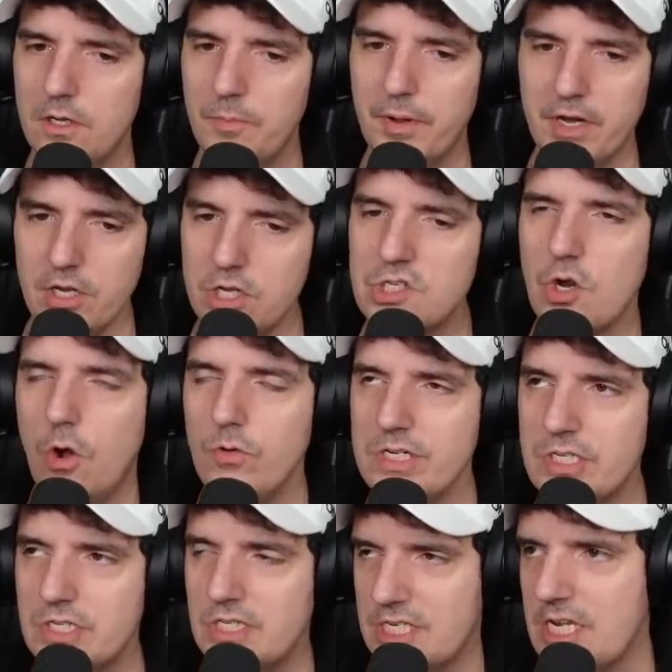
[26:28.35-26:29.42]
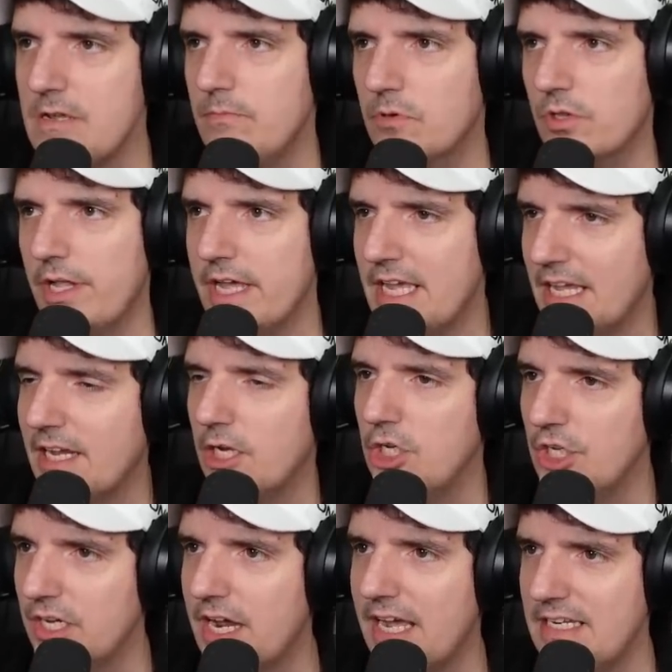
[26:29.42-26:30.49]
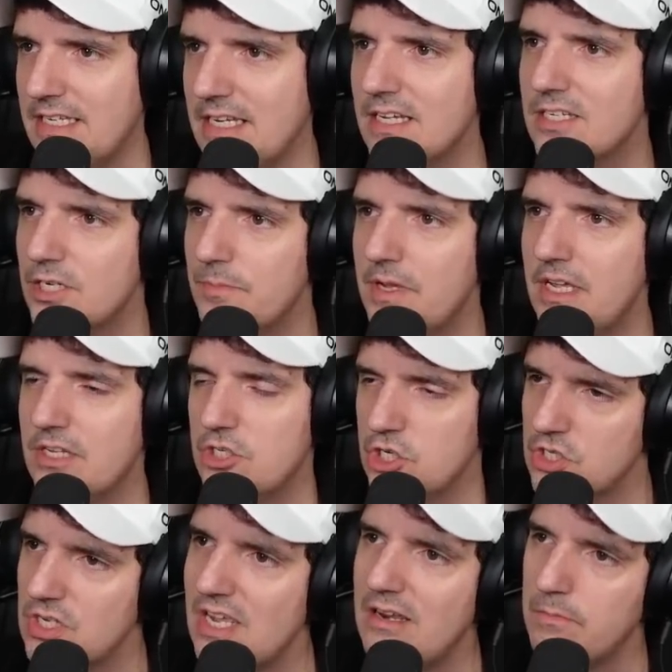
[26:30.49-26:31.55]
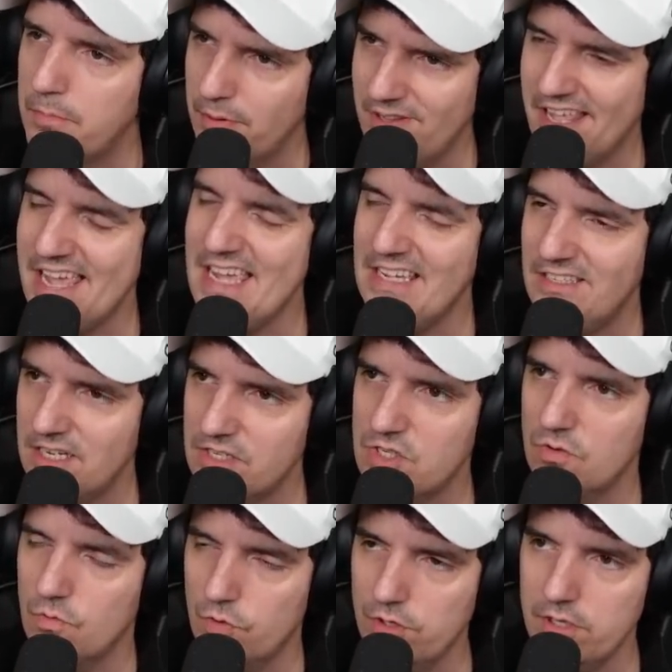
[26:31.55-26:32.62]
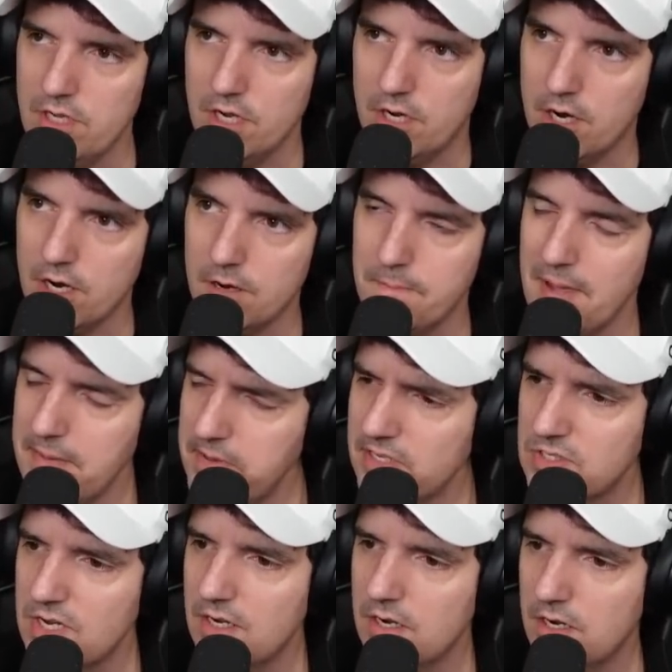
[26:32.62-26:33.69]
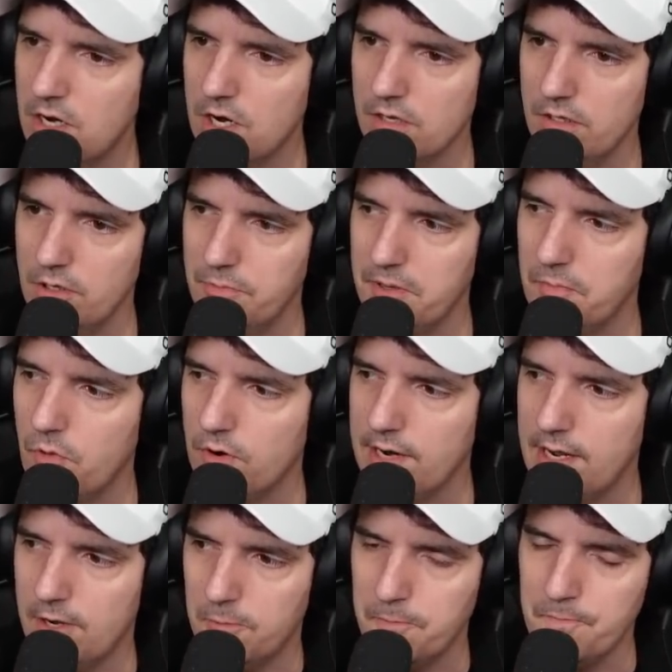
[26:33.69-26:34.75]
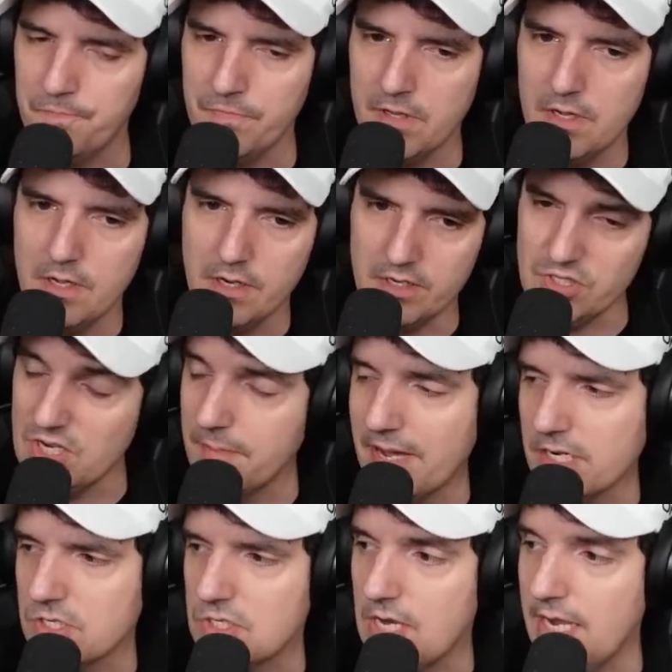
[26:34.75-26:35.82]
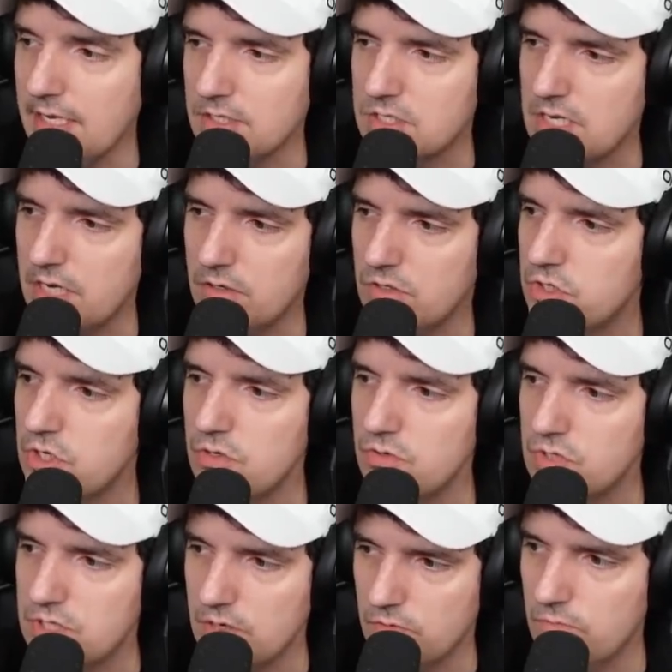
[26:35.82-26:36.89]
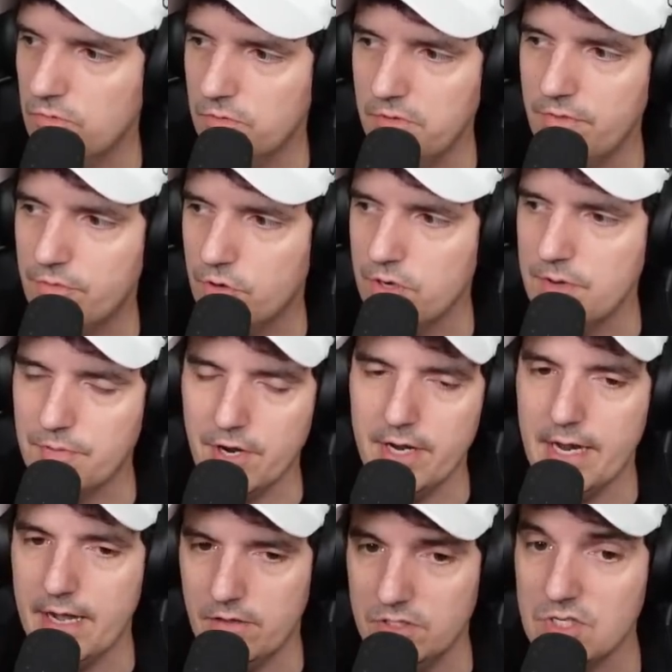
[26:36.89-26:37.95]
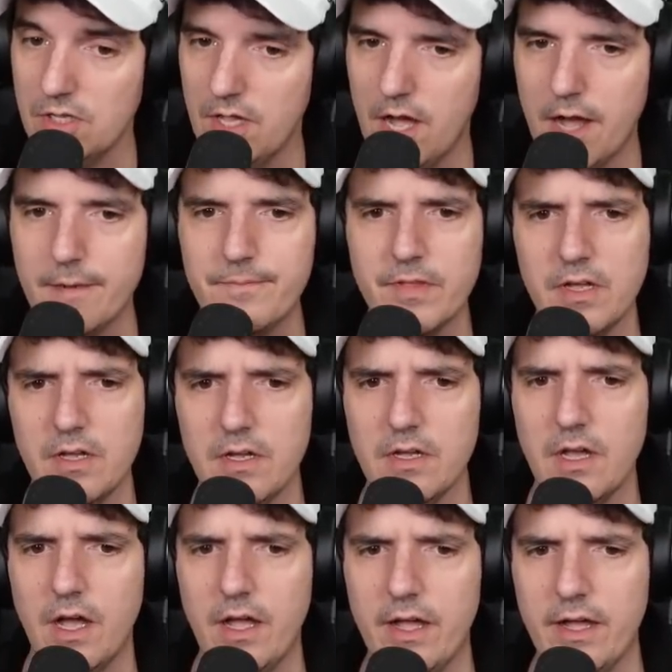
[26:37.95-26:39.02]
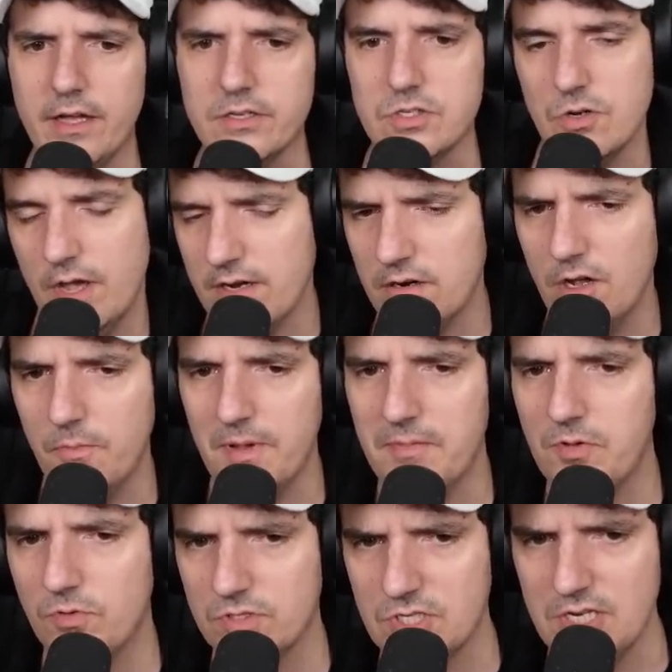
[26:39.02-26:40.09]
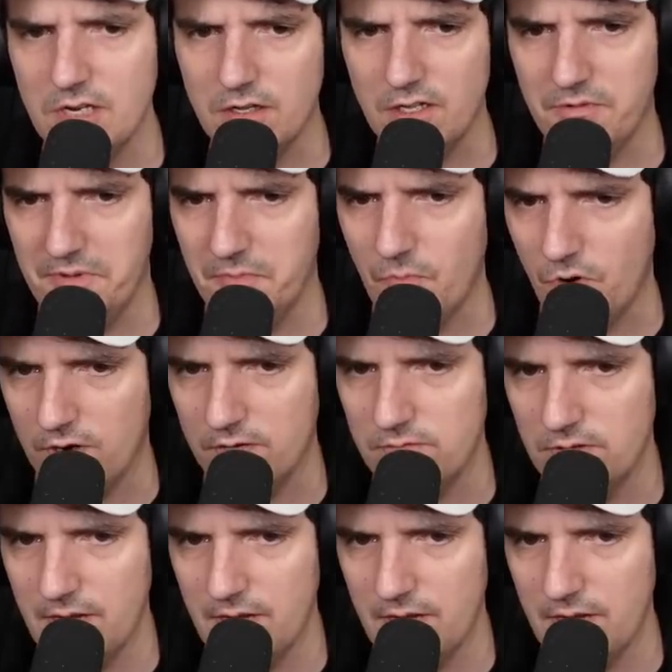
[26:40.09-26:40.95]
But it has always seemed like a good idea to me. It just, in play, it doesn't really occur. Maybe it's going to occur a little bit more now. Because the amount of scans Terrans use to remove creep right now, it's a lot. So I don't know. Maybe we'll see it a little bit more.